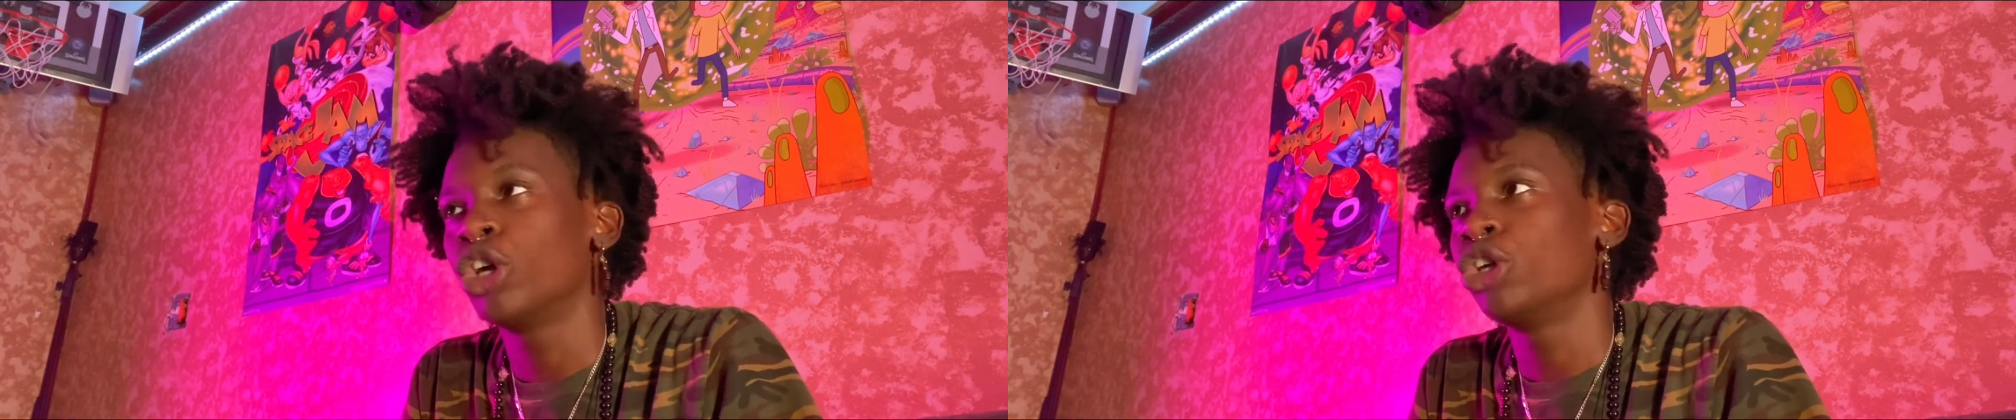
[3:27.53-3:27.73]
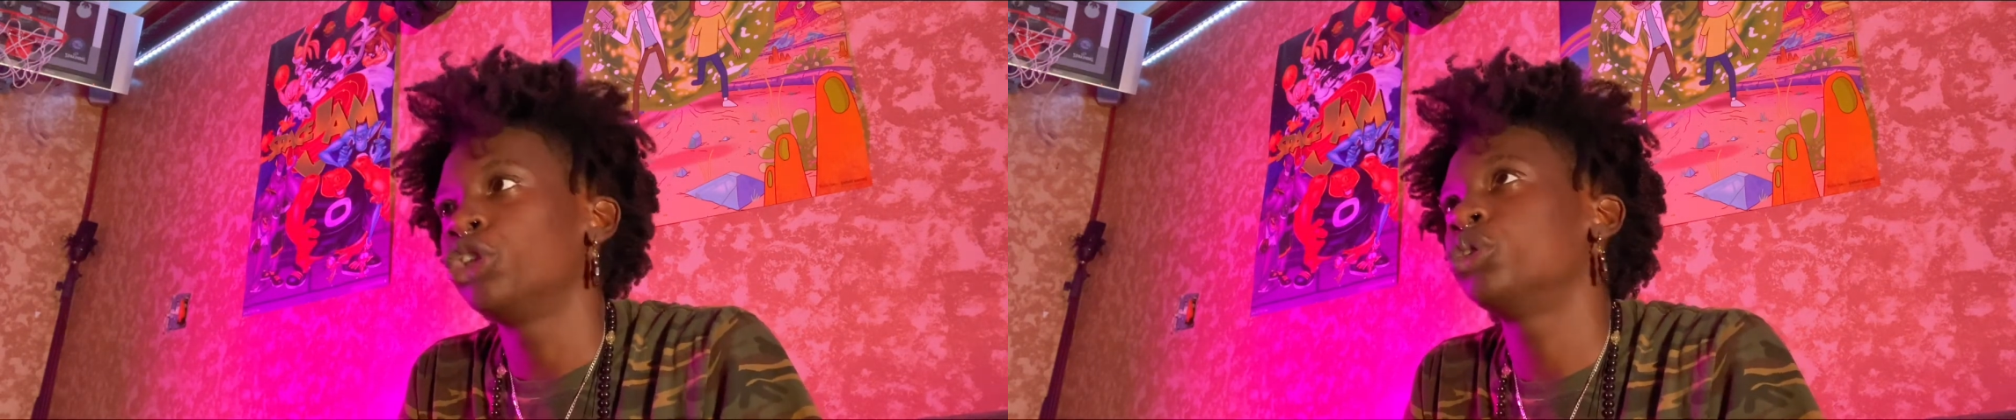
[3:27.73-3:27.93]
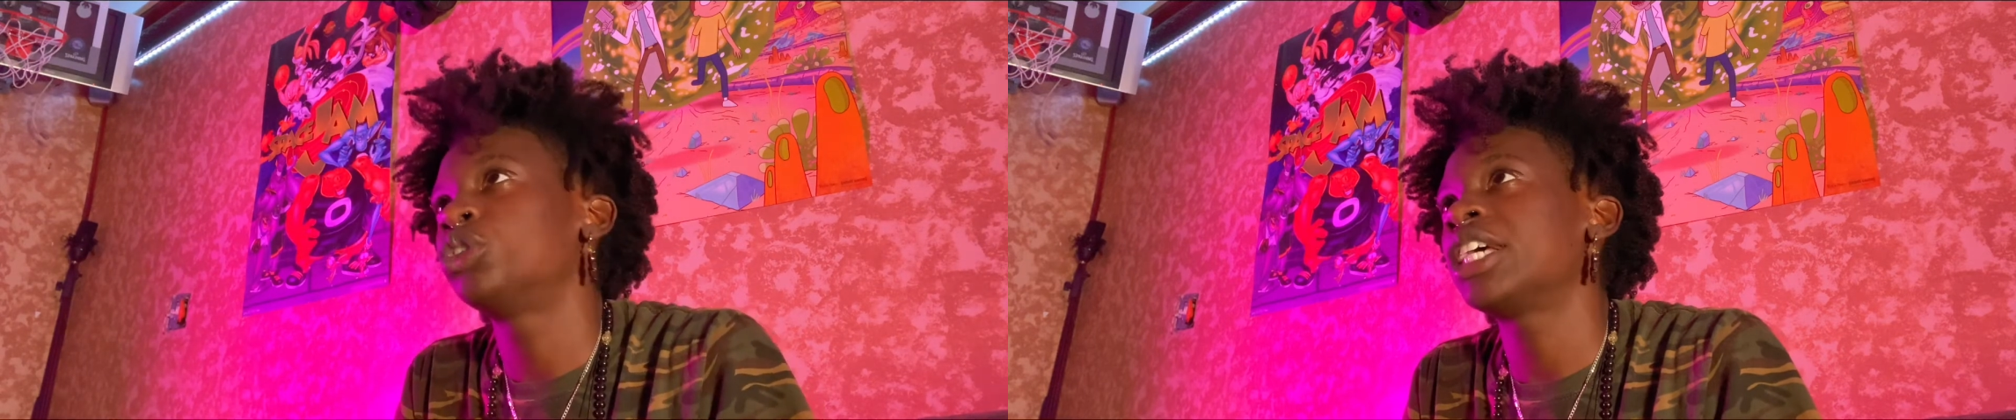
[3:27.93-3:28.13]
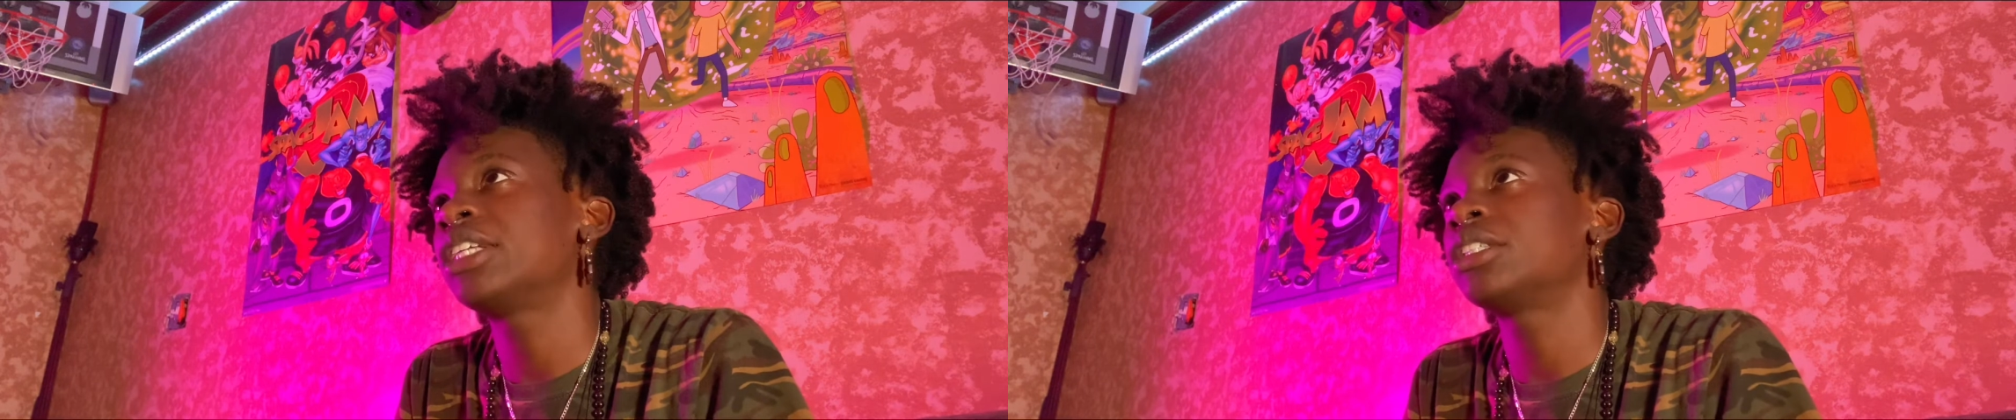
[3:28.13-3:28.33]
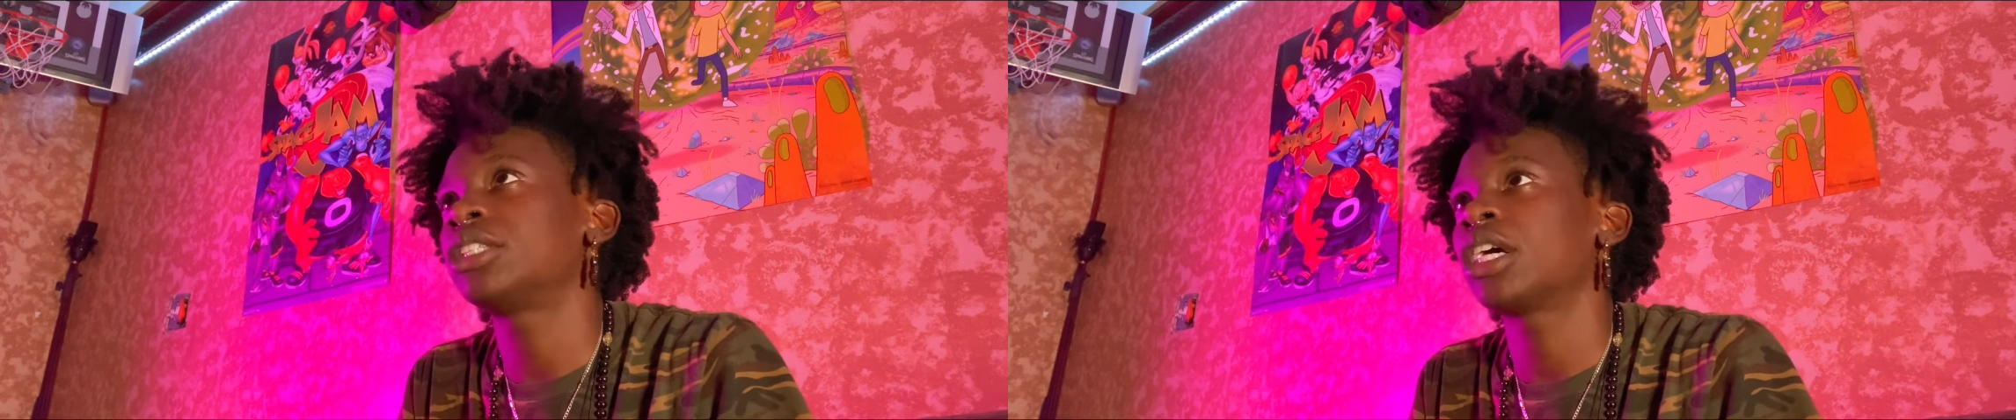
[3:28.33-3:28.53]
you take
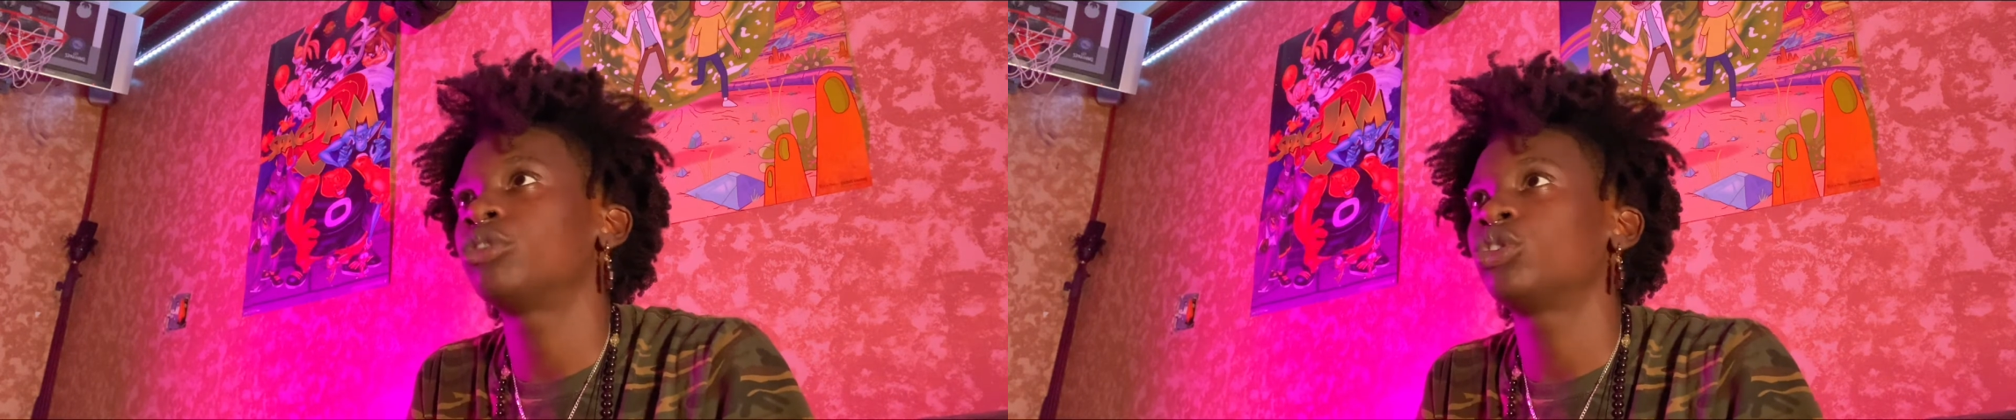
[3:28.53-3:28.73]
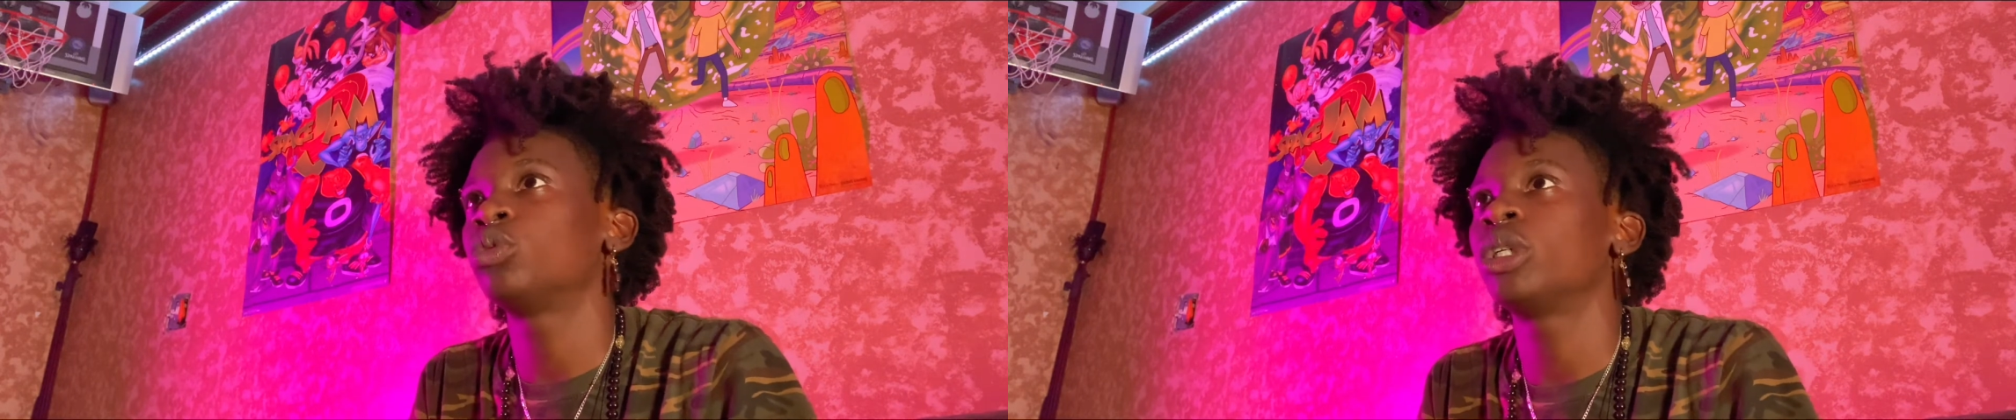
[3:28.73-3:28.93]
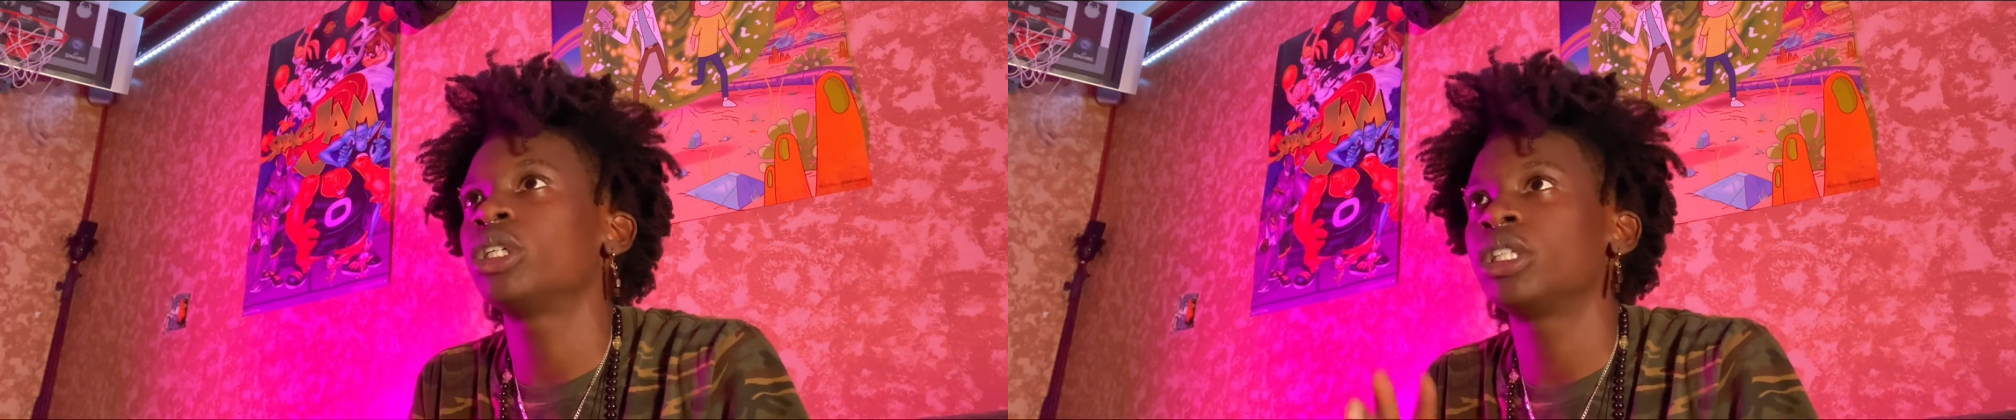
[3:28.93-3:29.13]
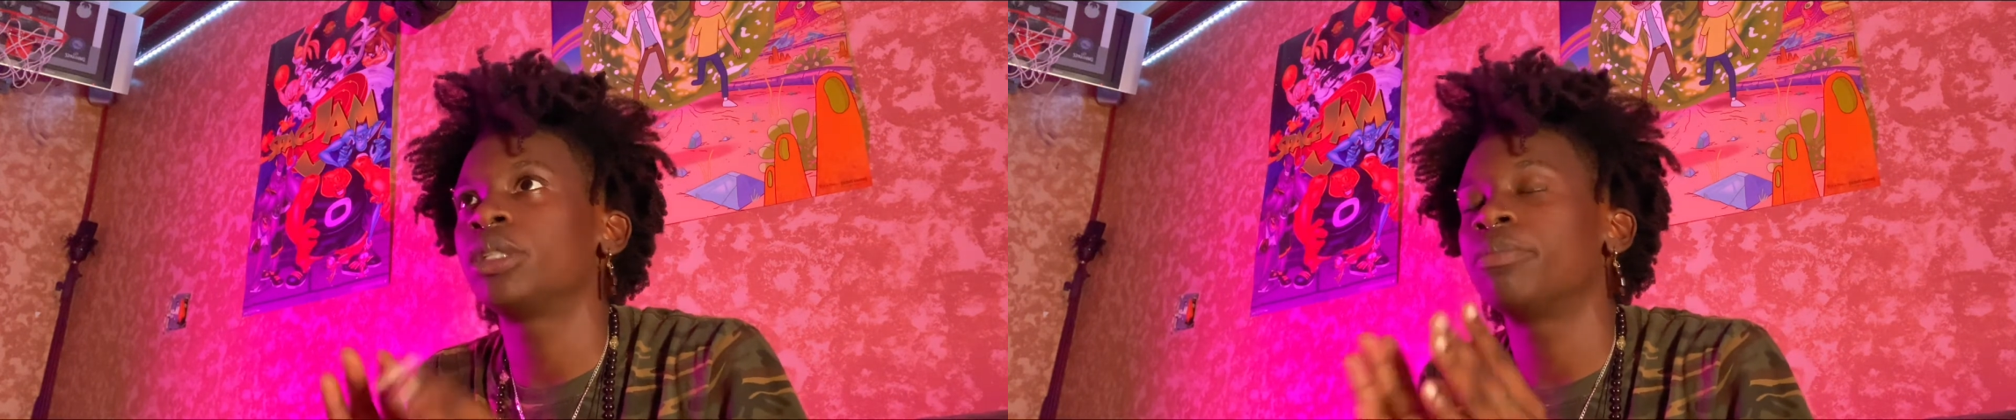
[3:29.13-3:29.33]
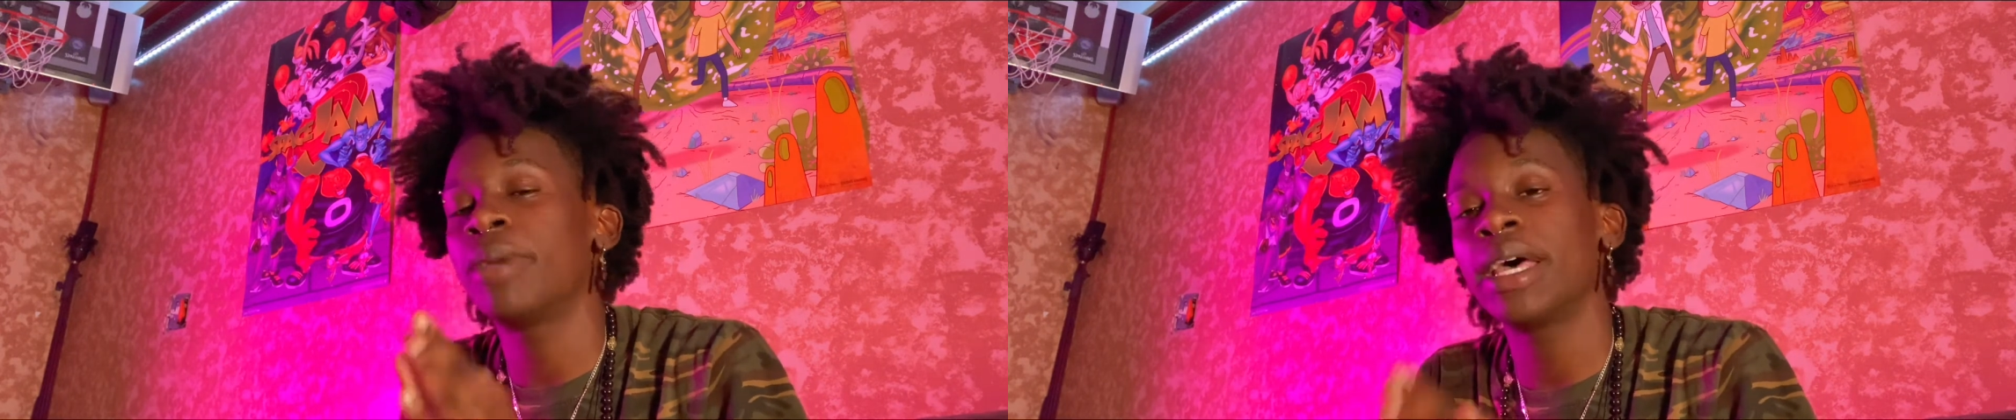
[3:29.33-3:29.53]
the time to really
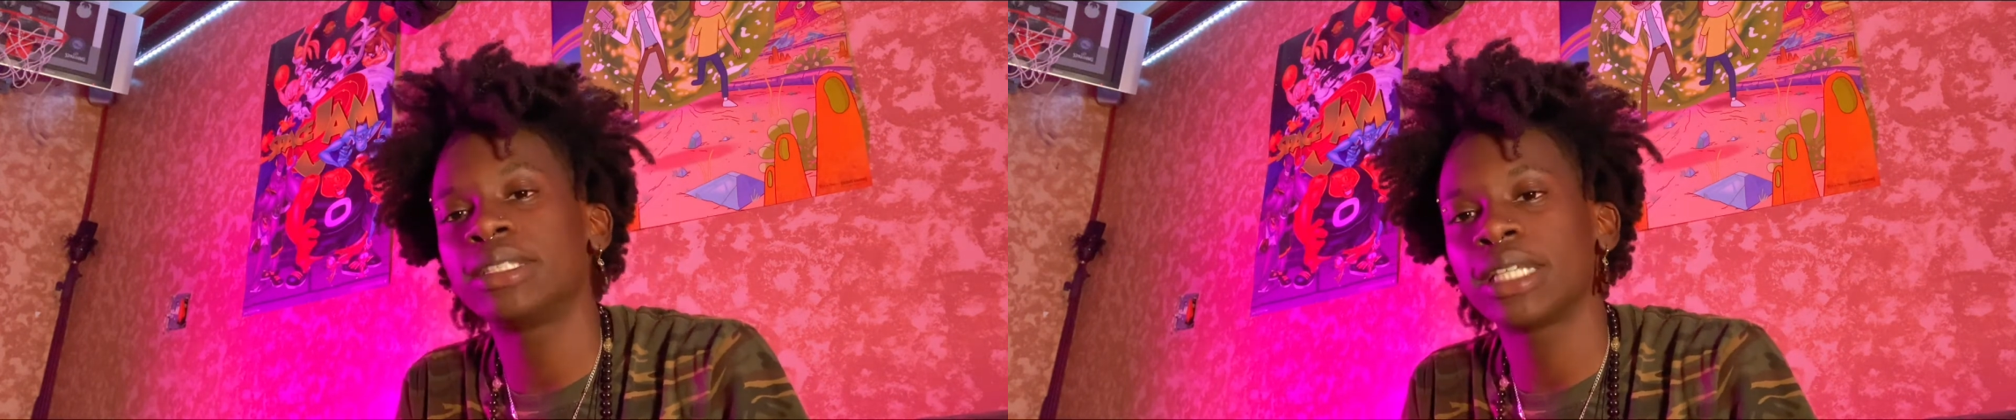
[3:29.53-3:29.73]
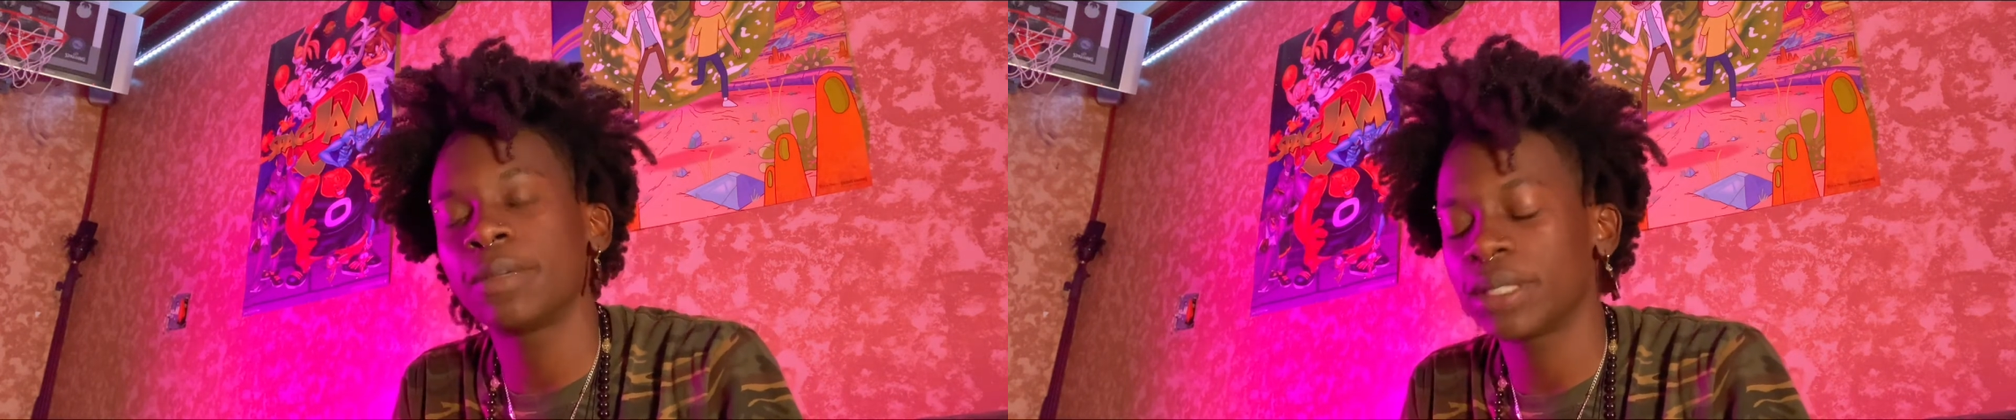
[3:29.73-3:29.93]
meditate,